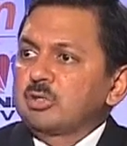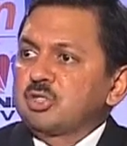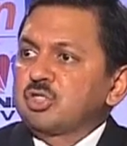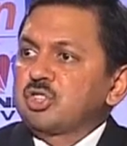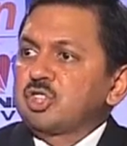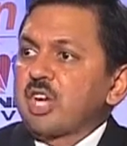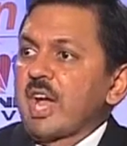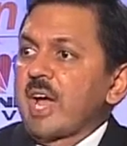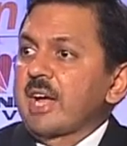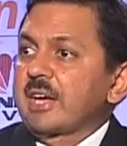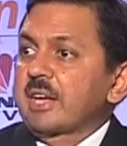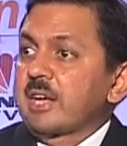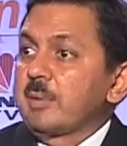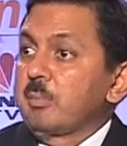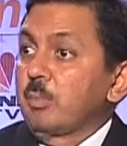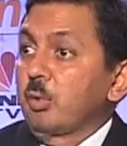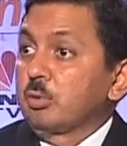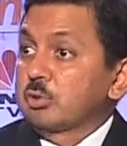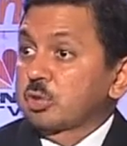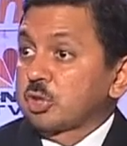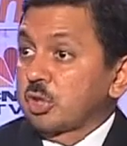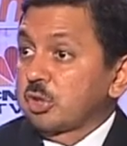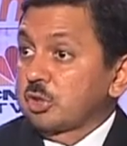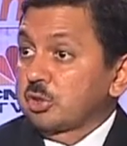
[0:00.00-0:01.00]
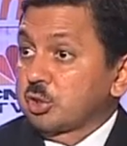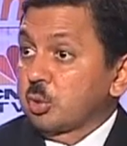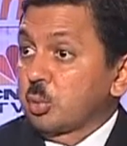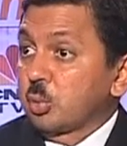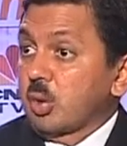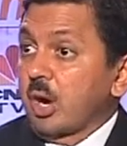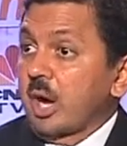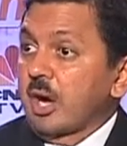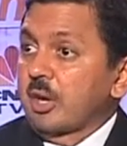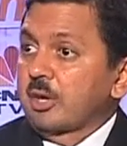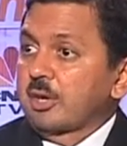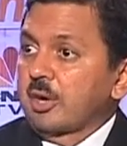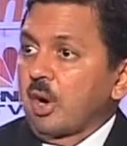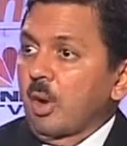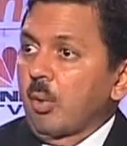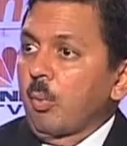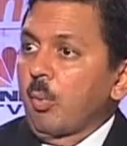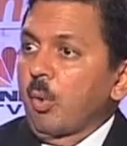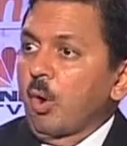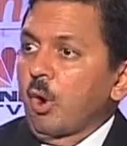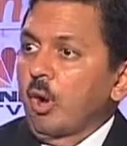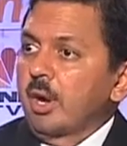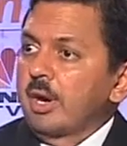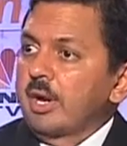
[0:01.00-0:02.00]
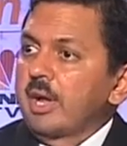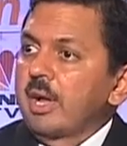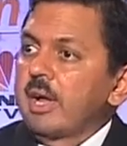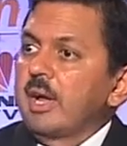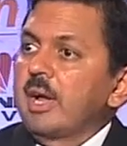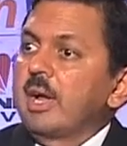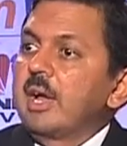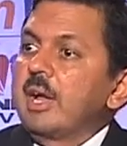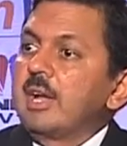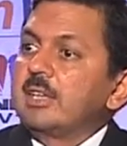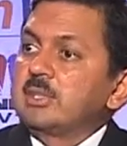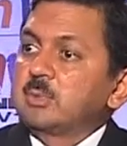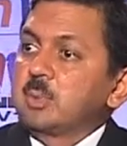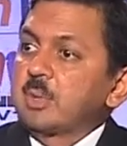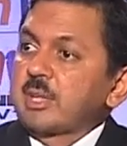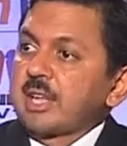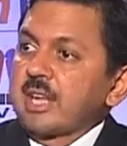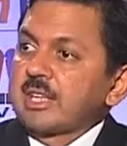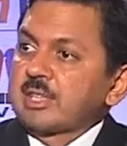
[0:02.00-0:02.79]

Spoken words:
check emotions, you can't avoid, is with